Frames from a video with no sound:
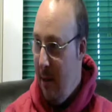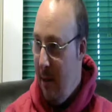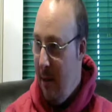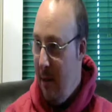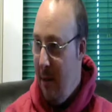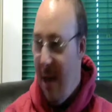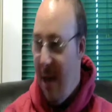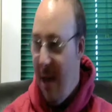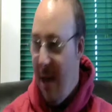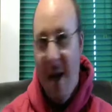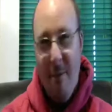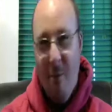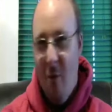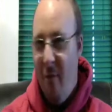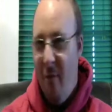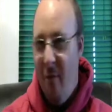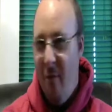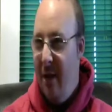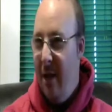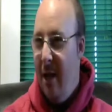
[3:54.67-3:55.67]
not
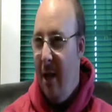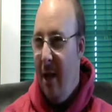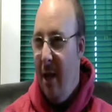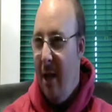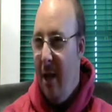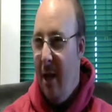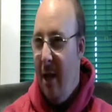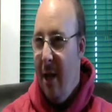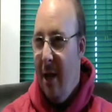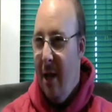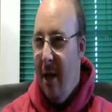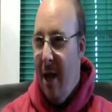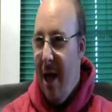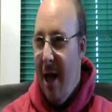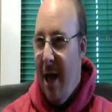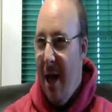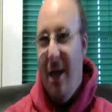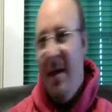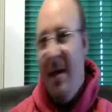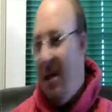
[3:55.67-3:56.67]
movie,
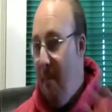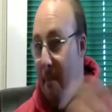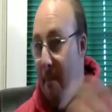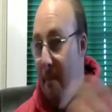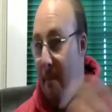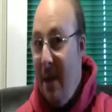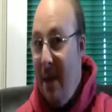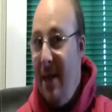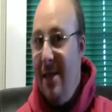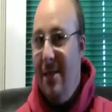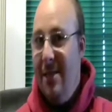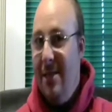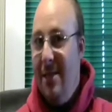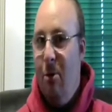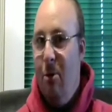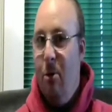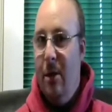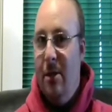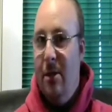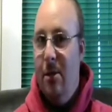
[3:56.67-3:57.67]
I think
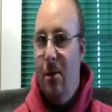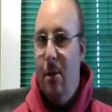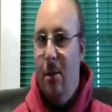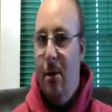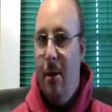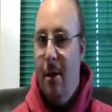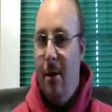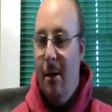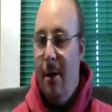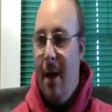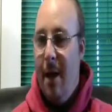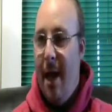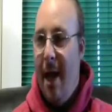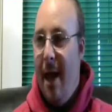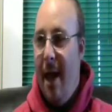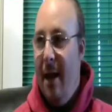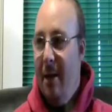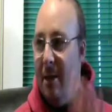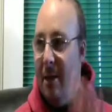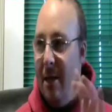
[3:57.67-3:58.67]
miniseries,
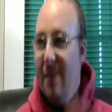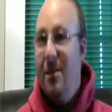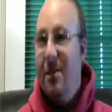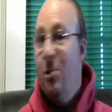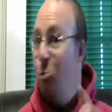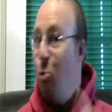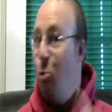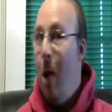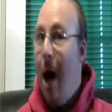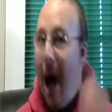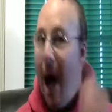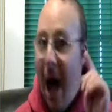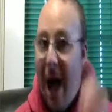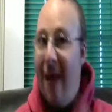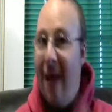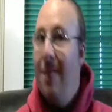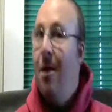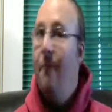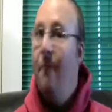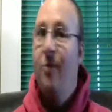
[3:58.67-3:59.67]
and this is what
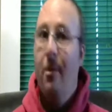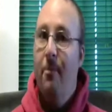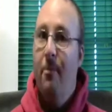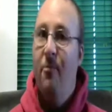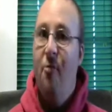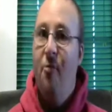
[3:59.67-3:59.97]
I loved him